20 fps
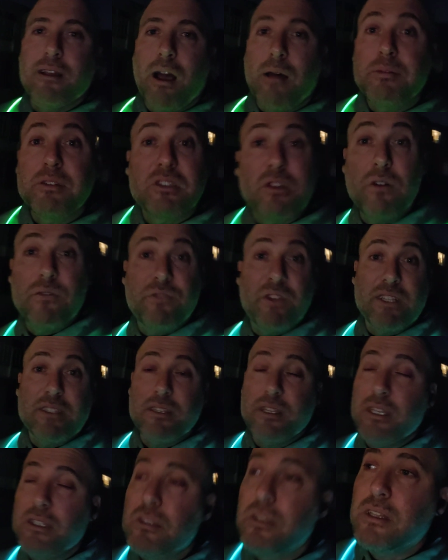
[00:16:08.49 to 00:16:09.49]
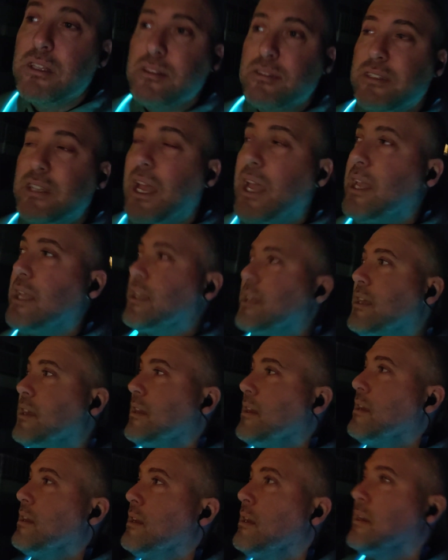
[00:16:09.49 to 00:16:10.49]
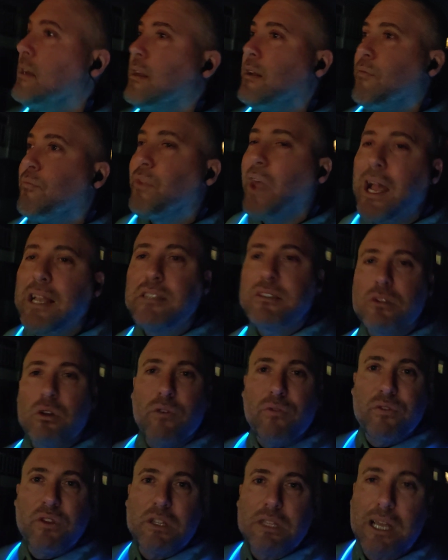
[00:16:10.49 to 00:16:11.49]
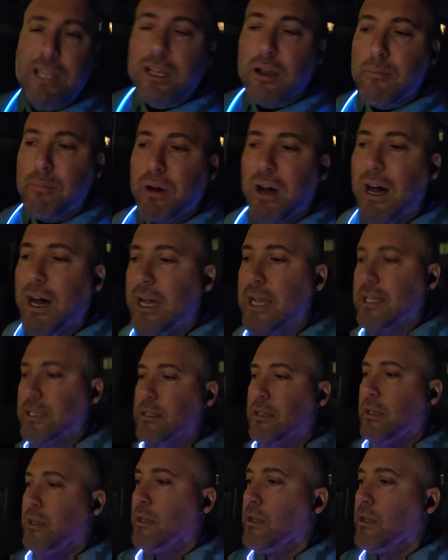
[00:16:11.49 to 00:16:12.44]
I'm still fixing it to this day. I still feel like I'm behind.